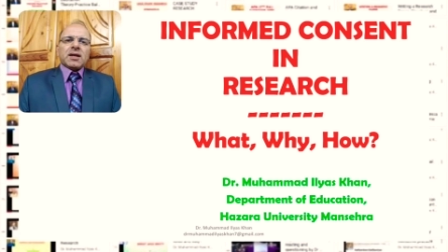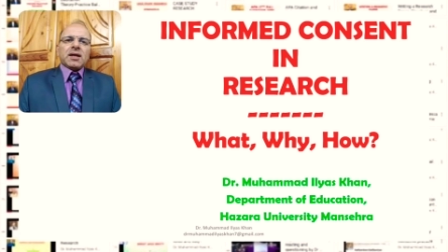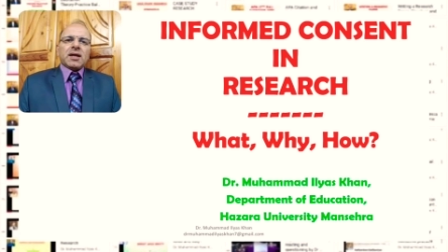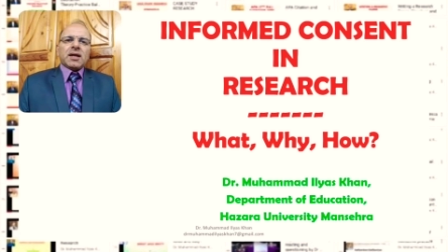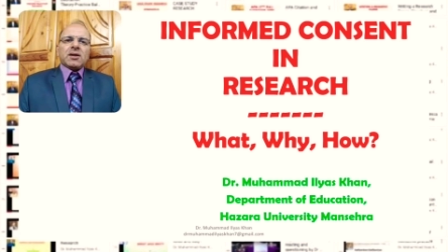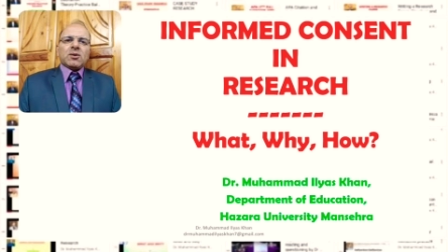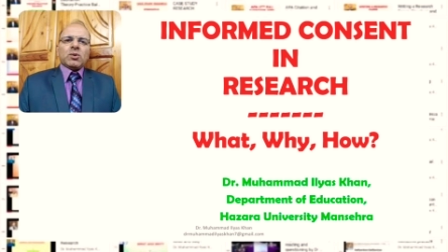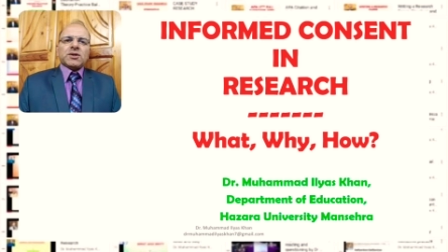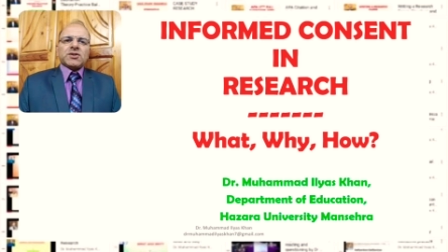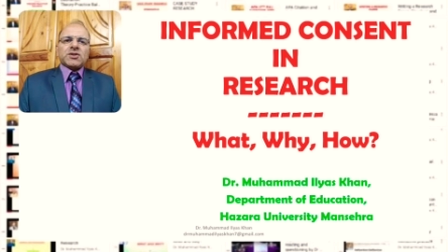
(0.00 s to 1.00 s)
And
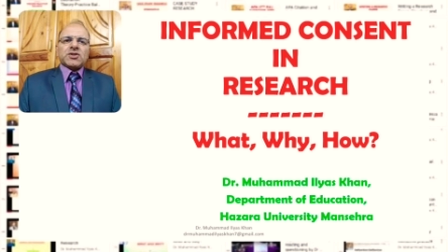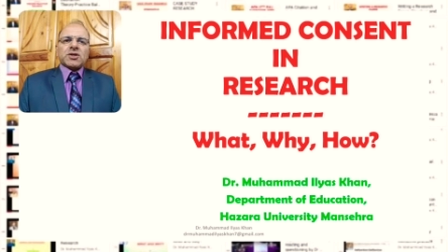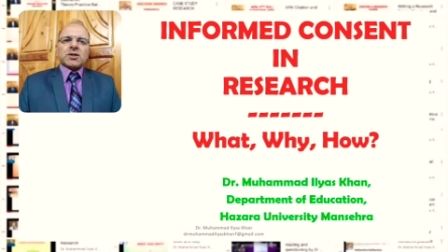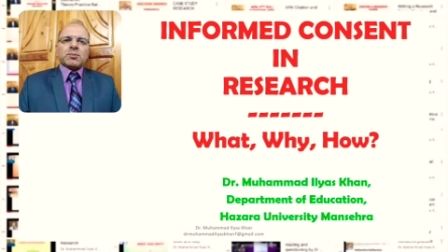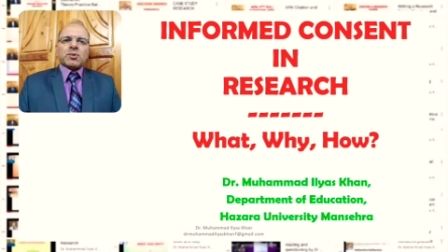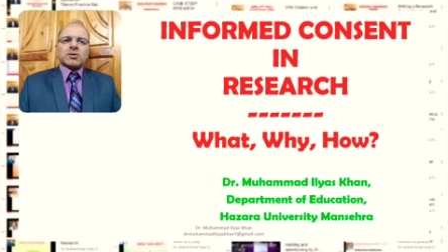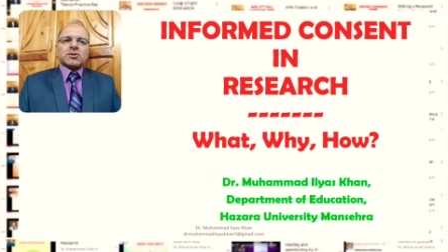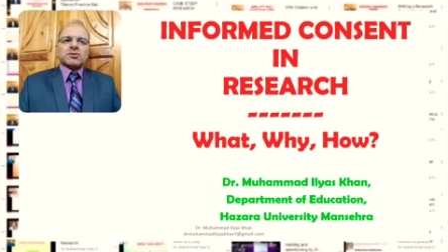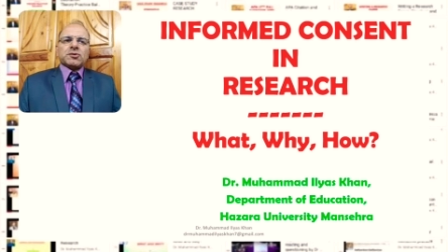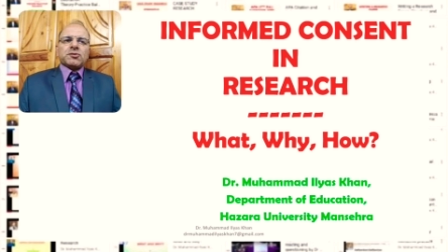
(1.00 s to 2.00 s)
what is the general
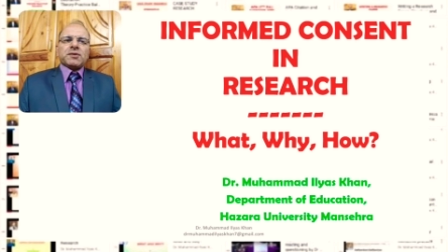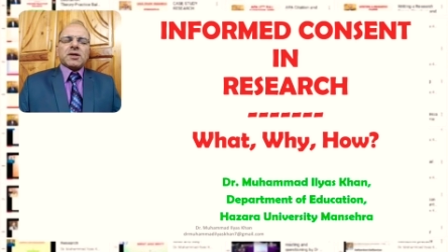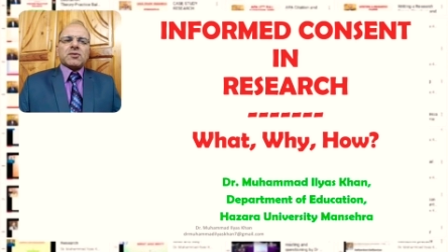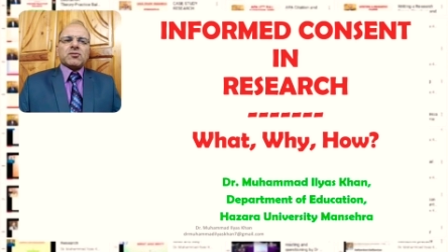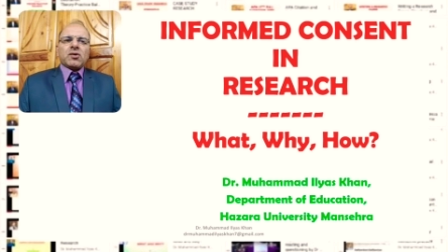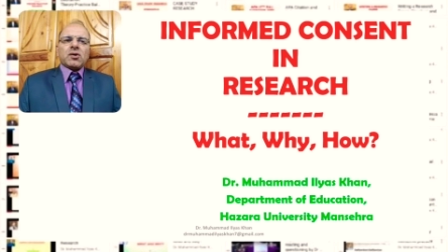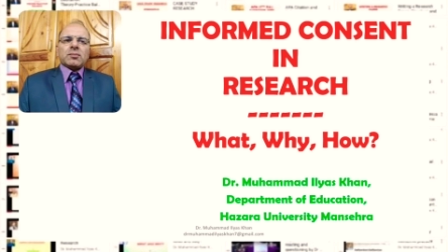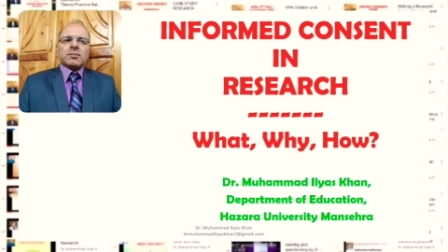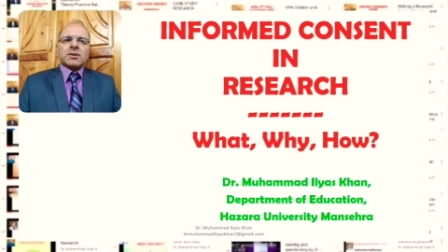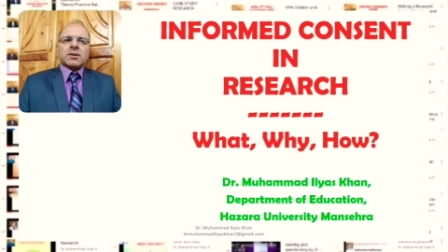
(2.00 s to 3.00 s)
process of
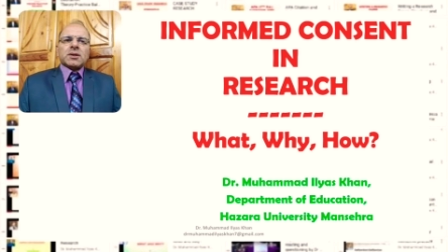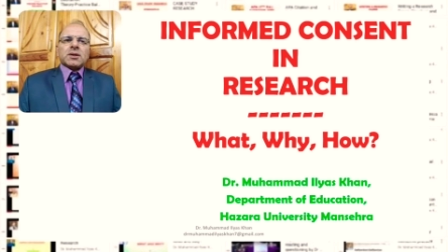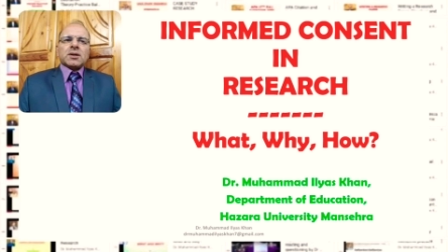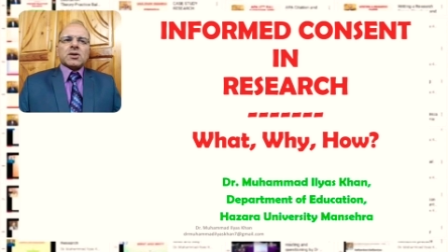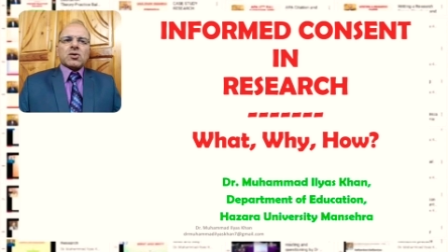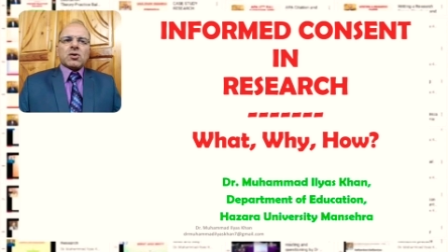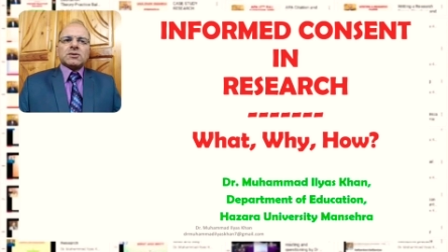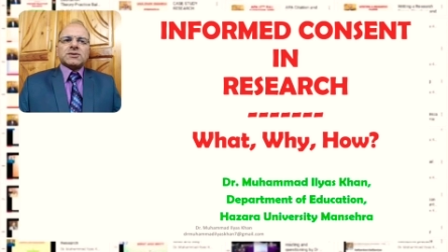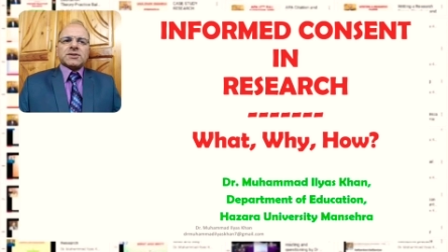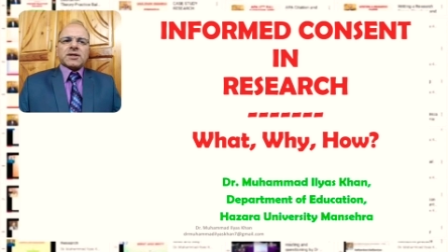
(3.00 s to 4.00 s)
informed
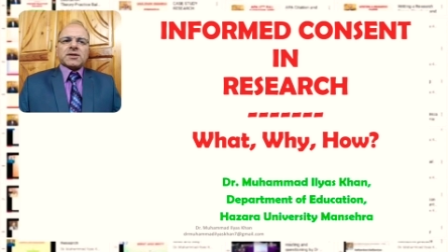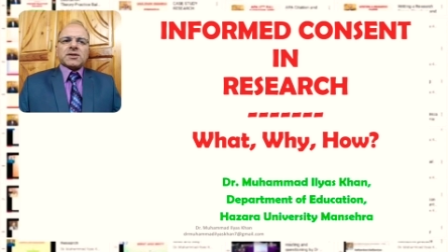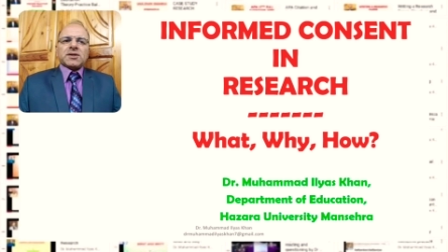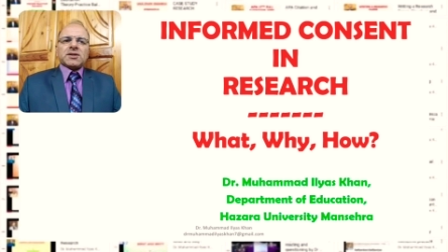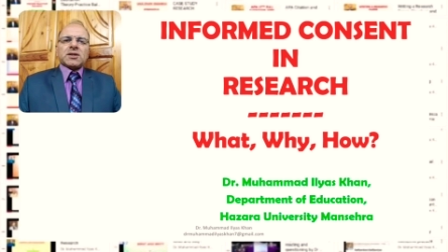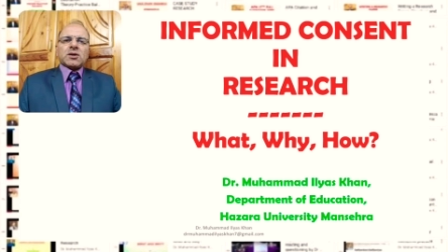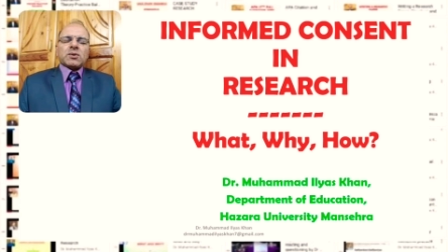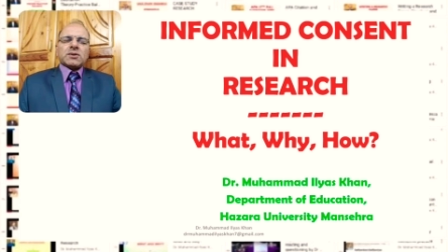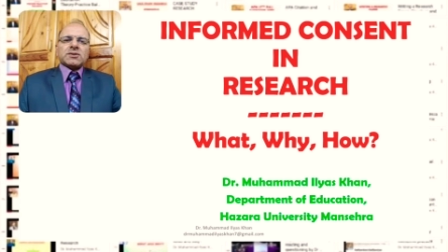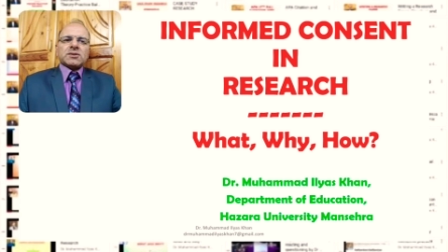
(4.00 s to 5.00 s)
consent? These are the
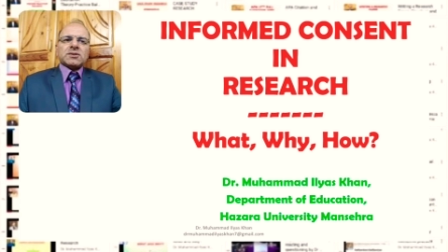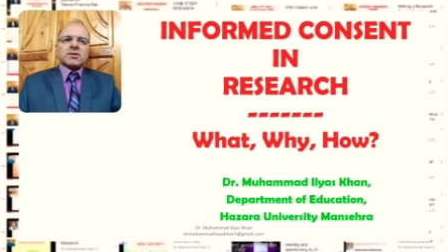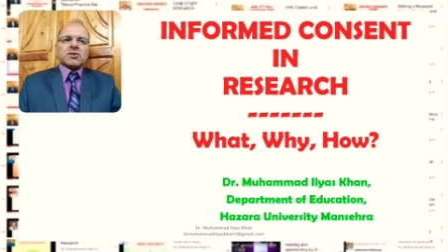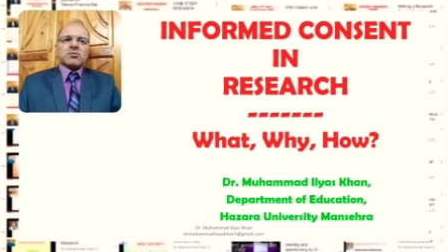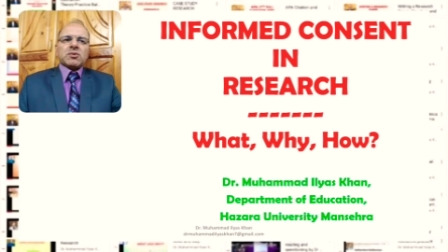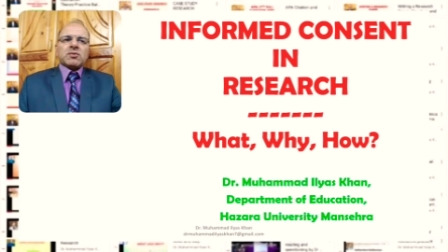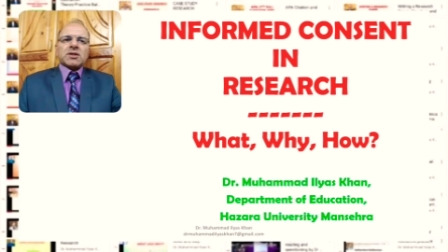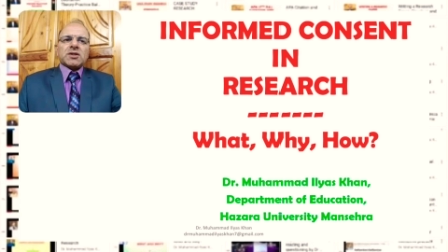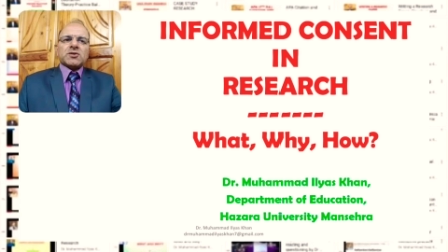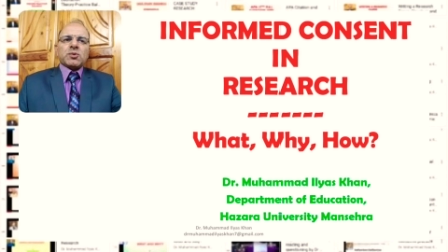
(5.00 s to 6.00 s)
questions that we will
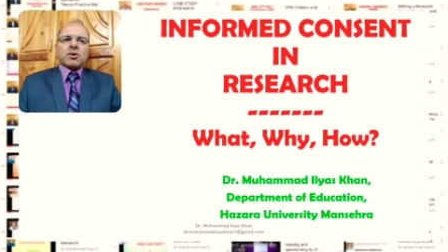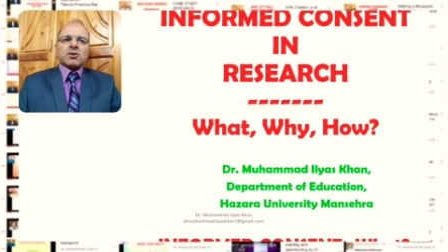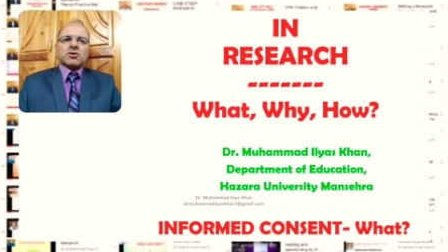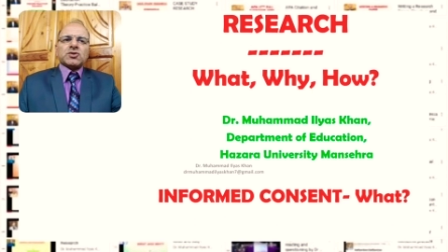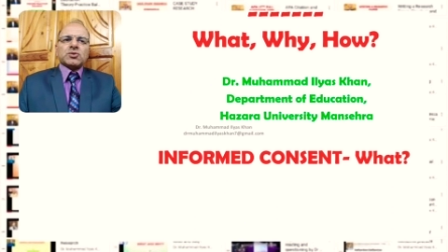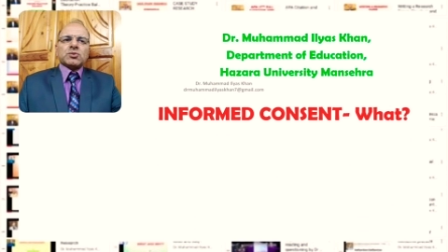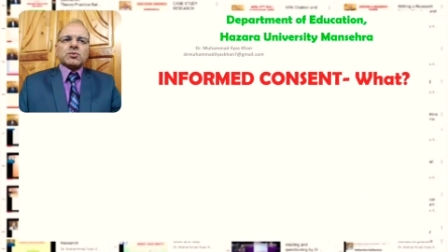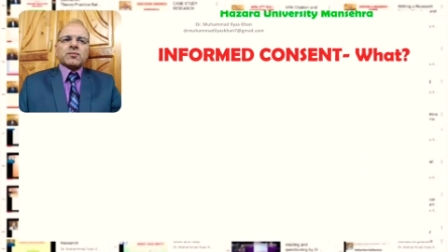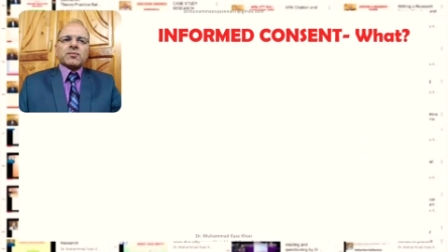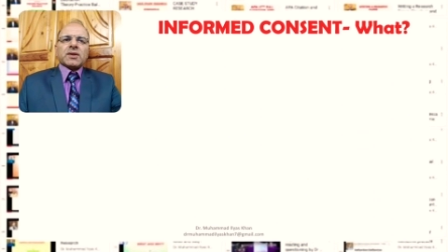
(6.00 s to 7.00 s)
respond to
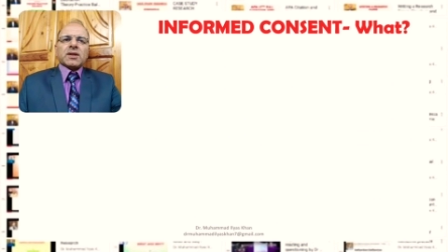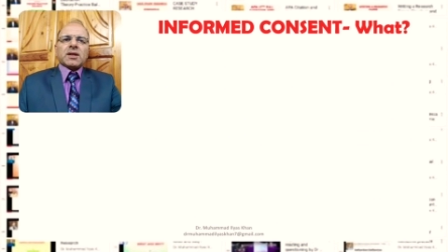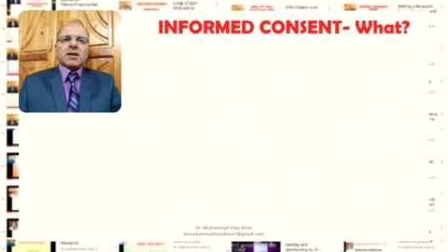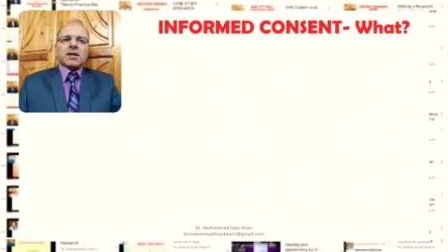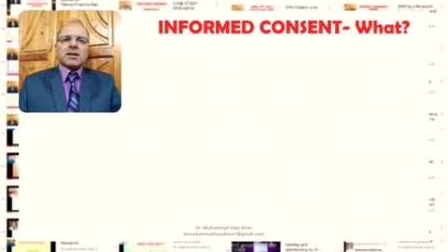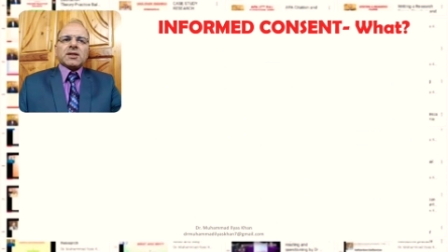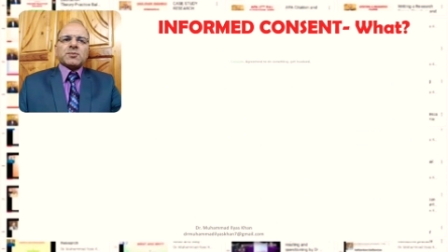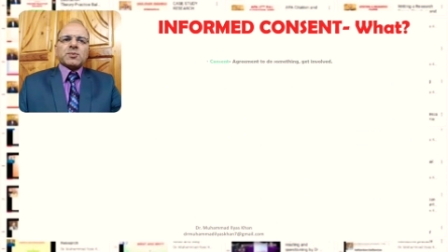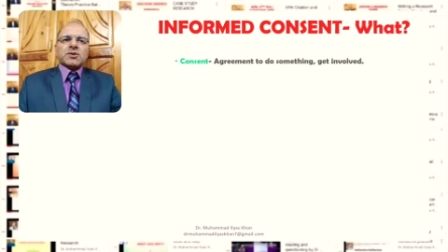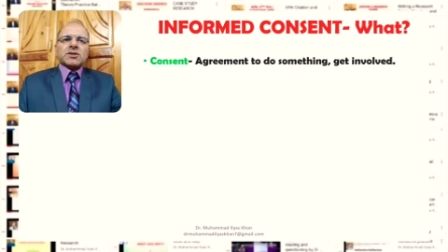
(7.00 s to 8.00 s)
in this
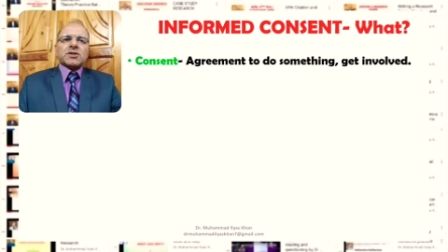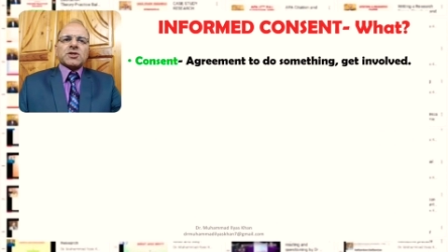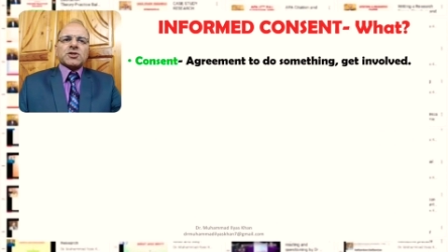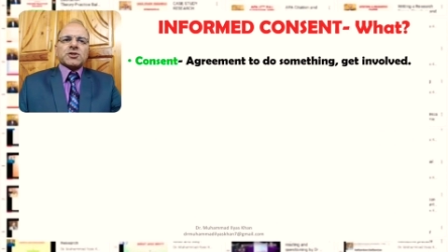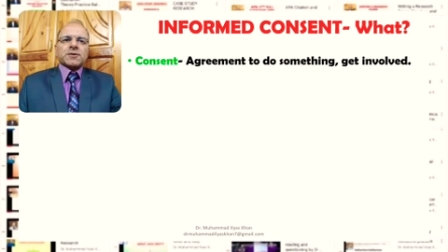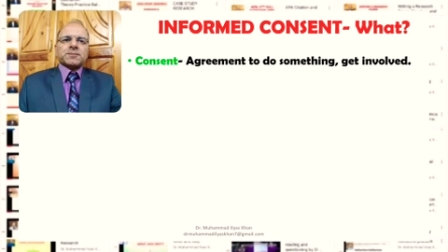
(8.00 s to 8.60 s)
presentation.